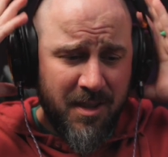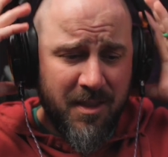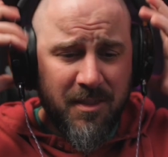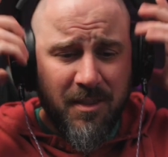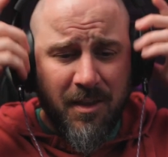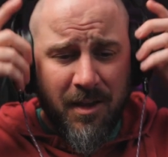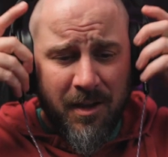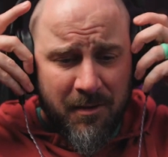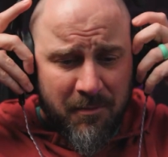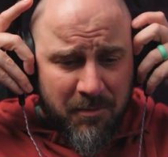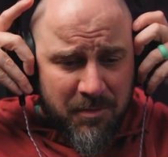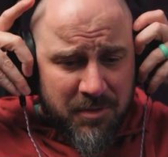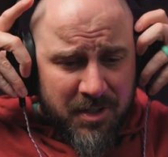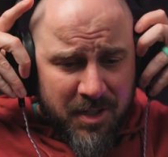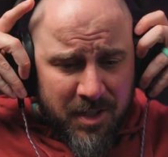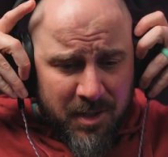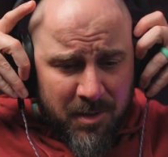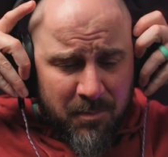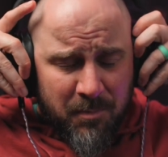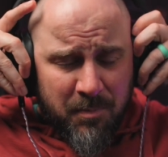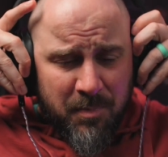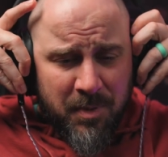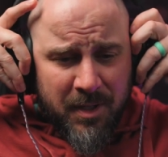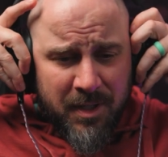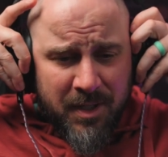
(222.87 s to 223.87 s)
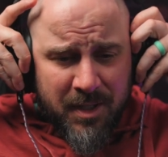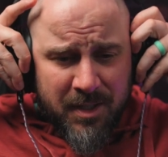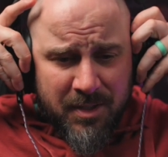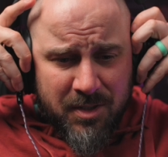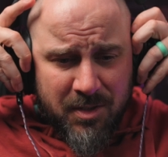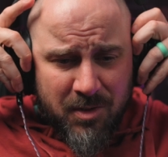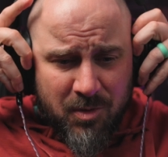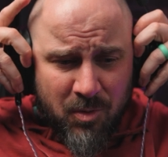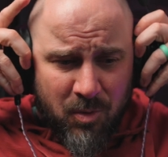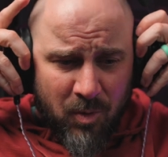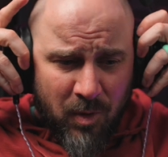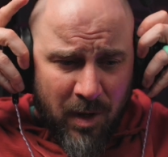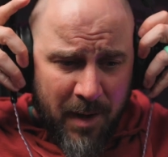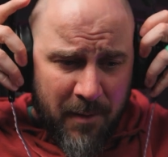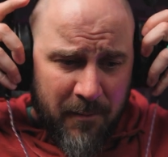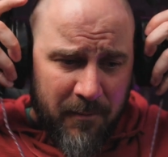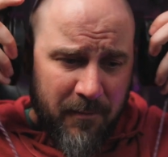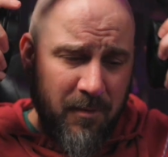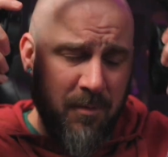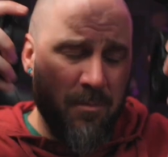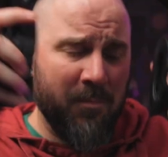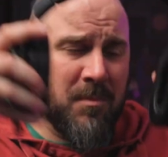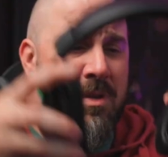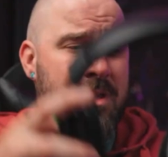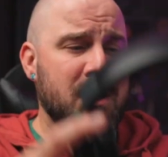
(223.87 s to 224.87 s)
Now, I would say the biggest gripe
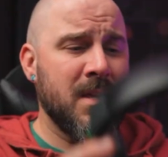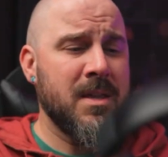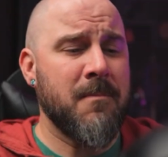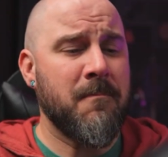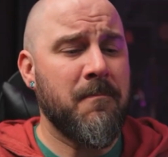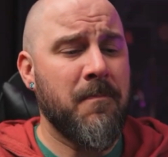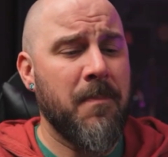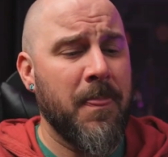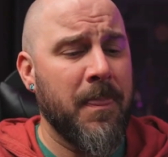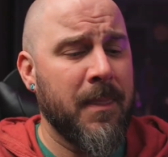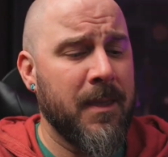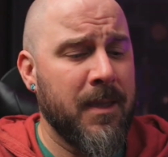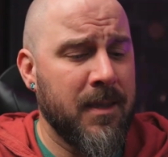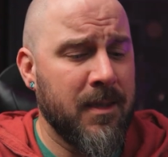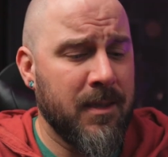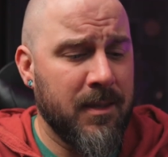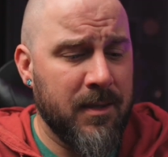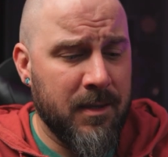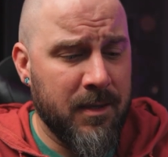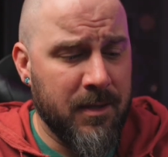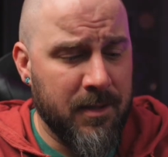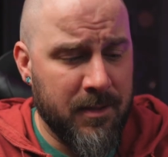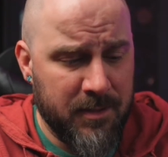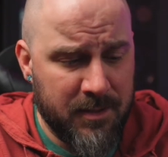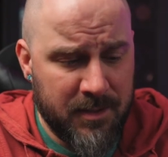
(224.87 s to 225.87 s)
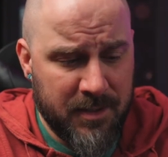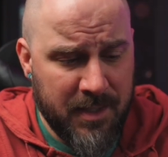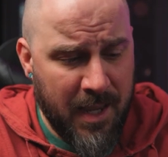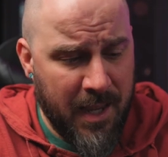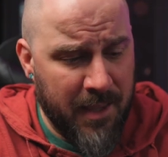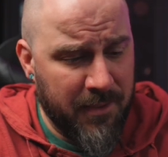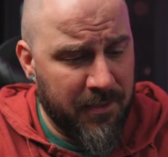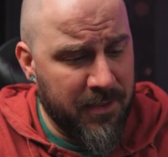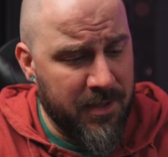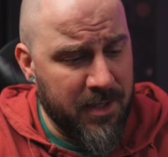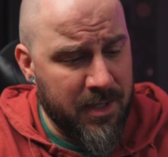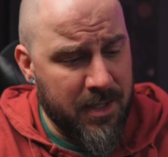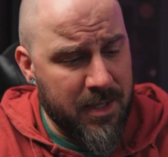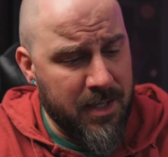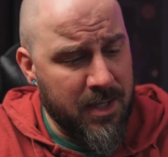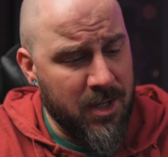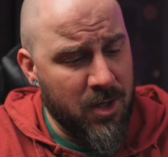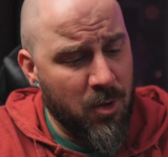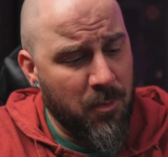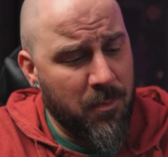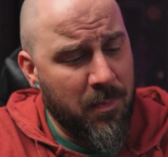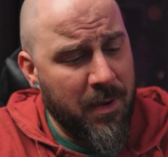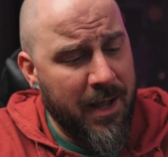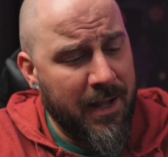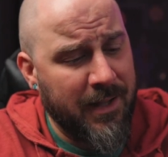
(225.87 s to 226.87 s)
for me is that the
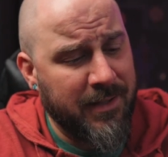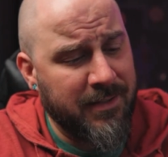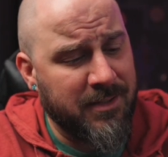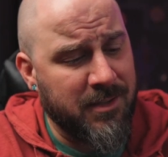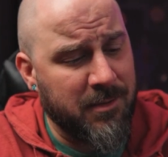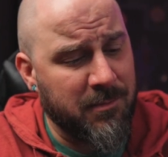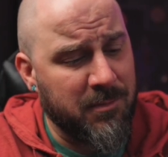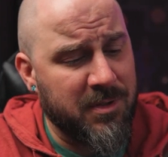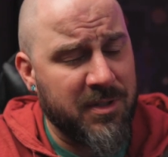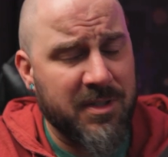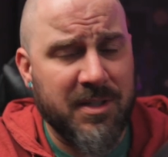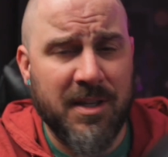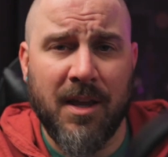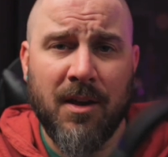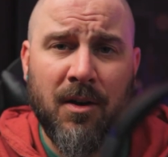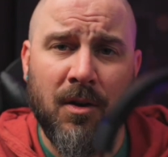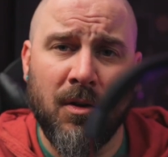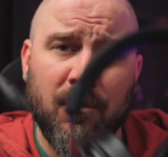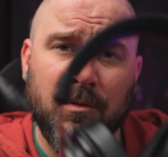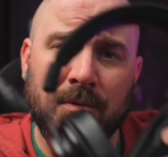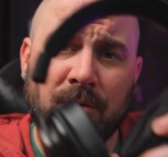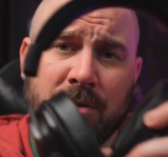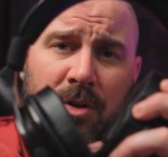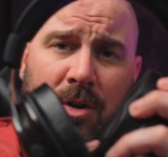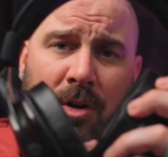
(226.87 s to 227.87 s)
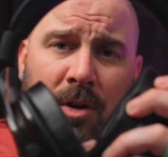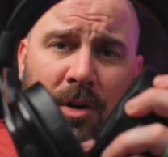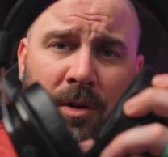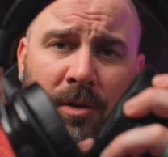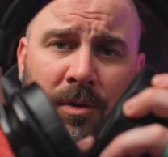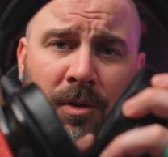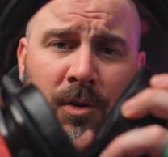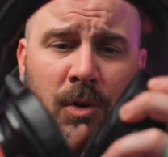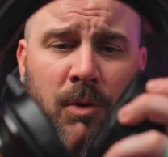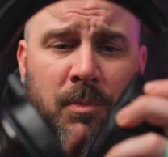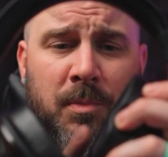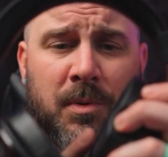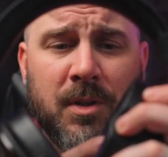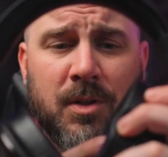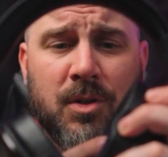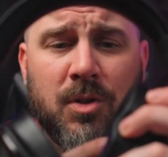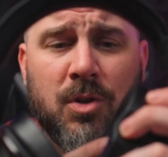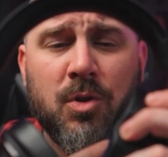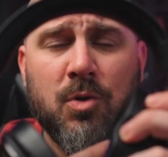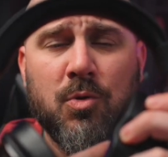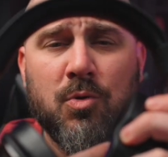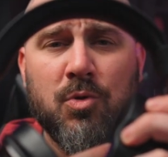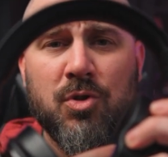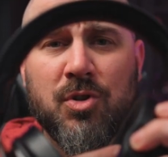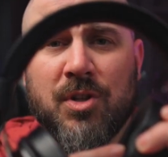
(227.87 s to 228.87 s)
ear pads themselves are a little bit
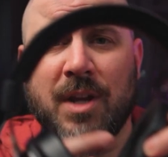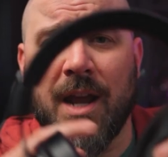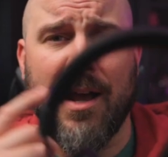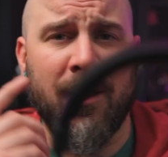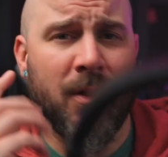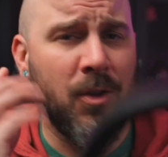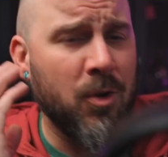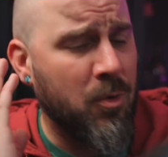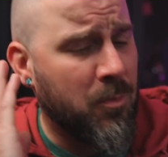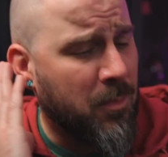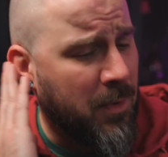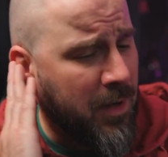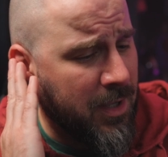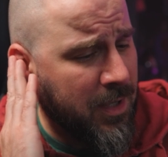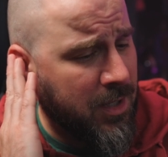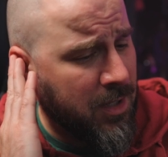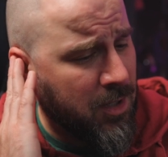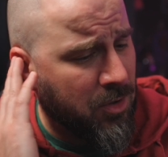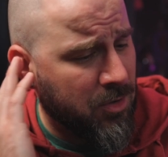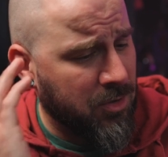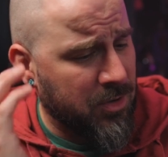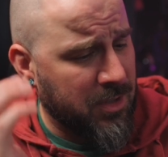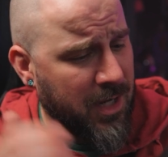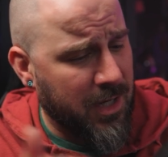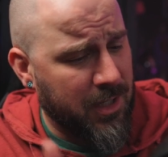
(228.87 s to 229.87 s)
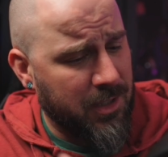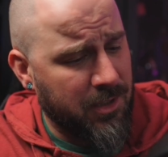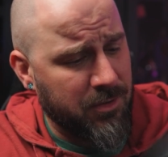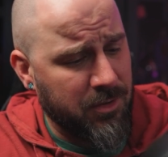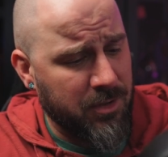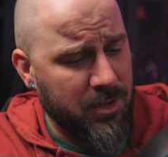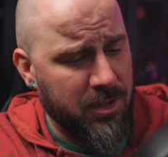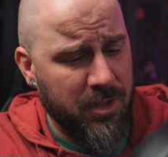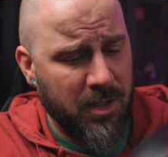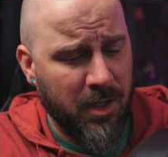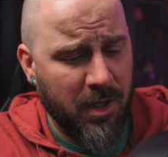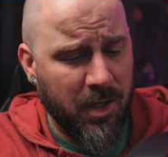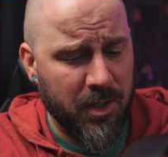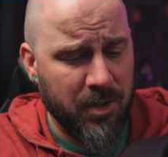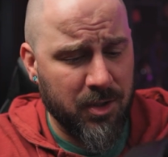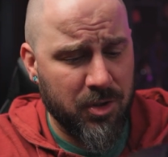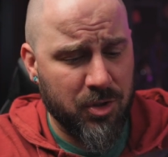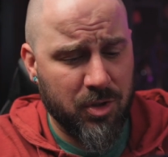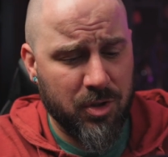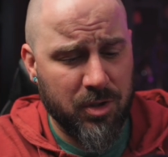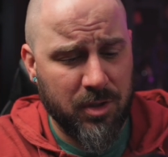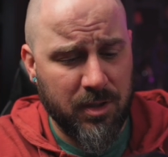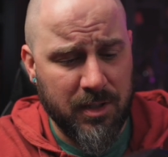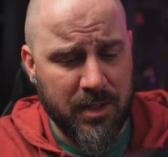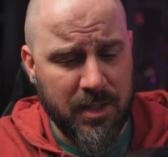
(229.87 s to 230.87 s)
too shallow. My ears actually
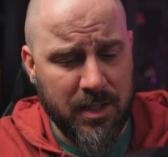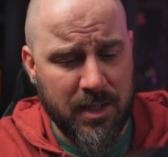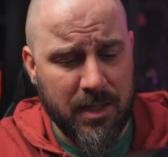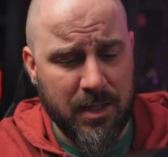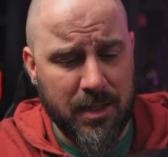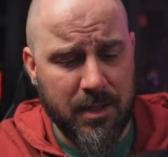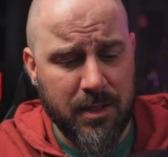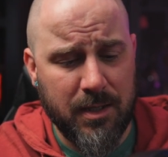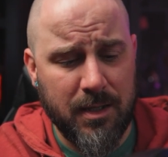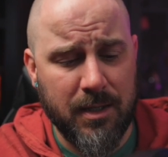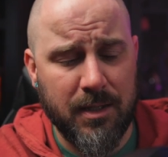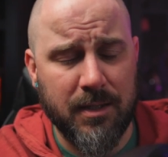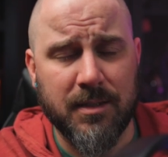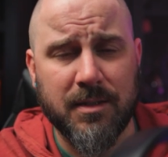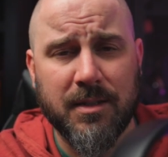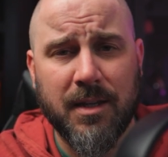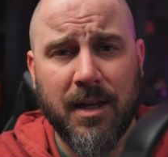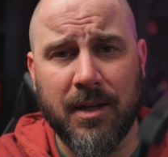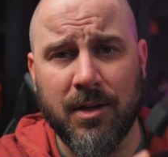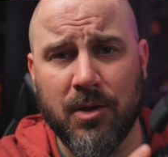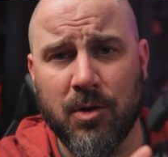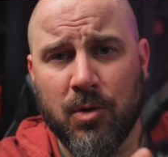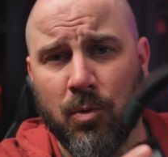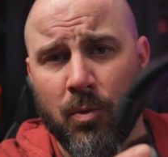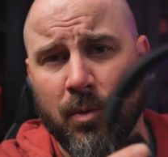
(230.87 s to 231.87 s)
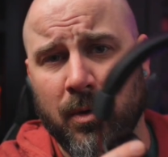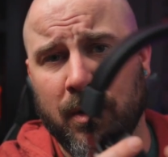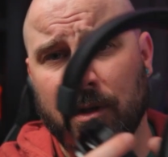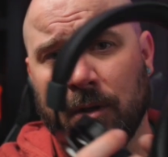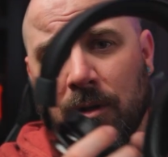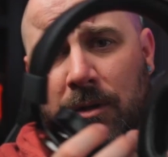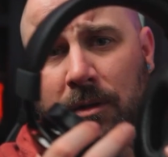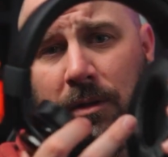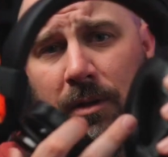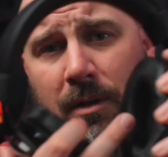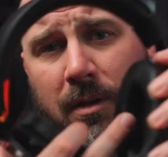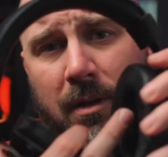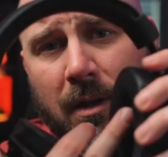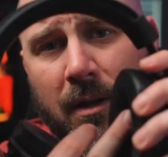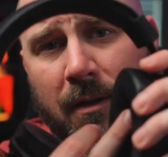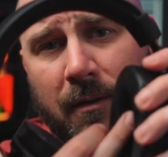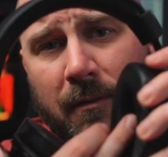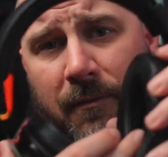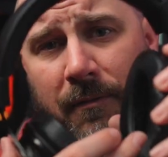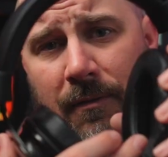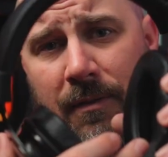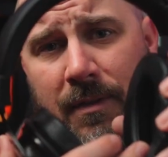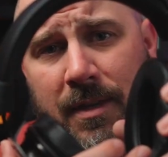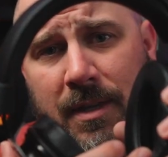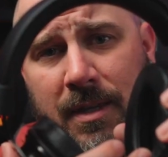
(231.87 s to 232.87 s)
touch the inside grill
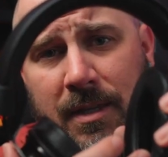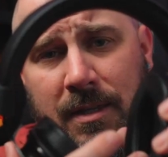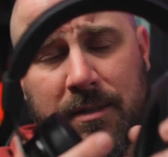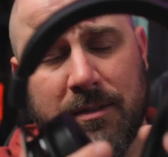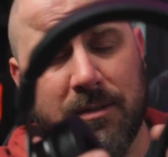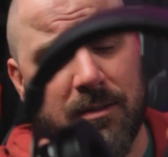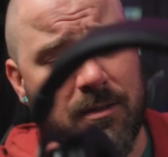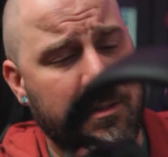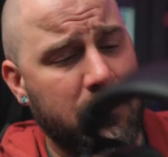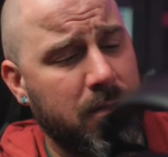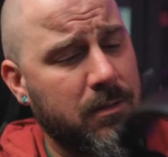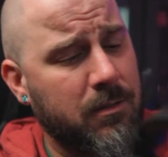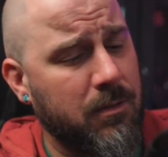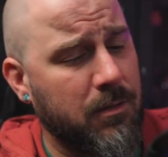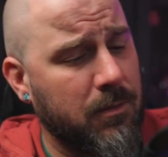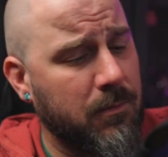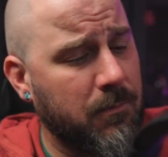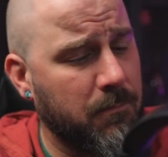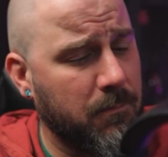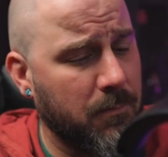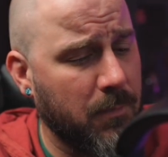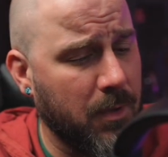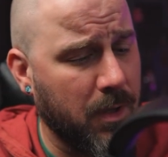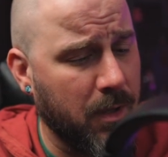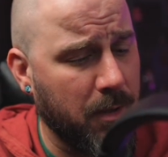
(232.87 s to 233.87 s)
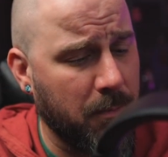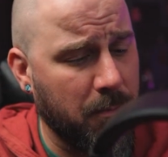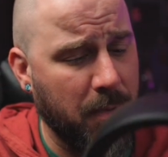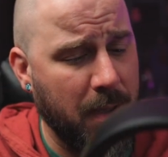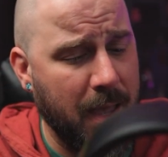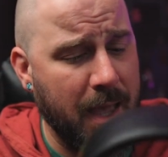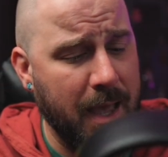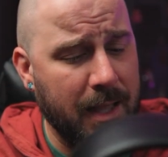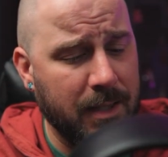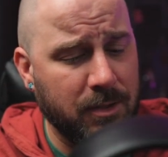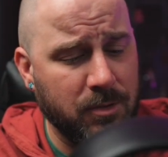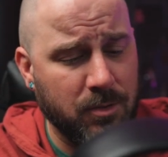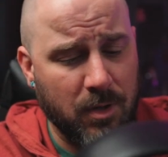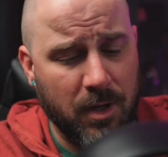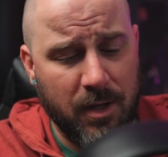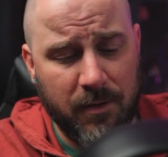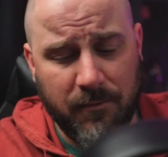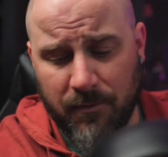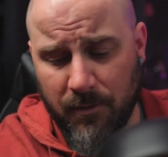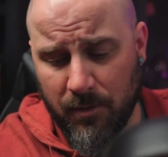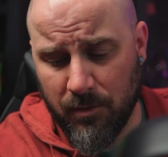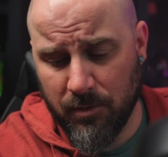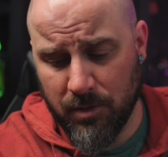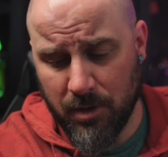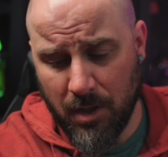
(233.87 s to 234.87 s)
of these pads or
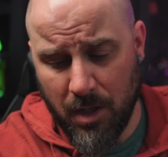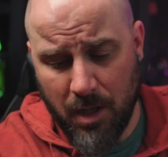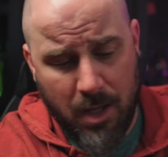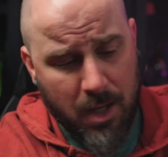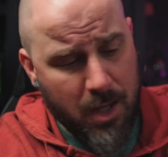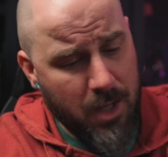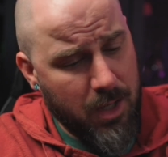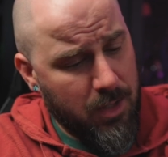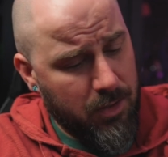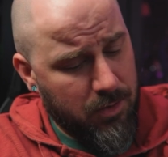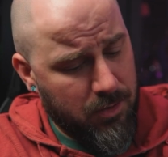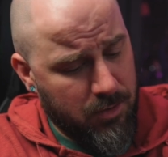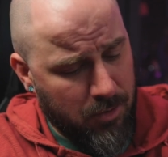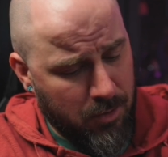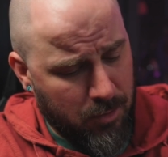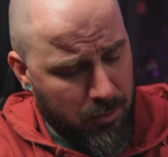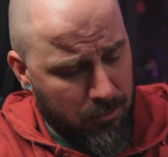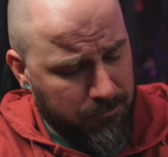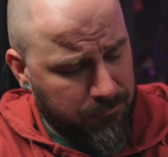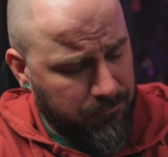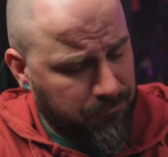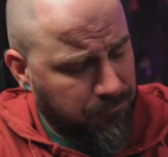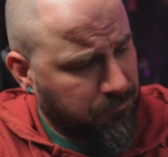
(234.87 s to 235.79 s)
headphones, so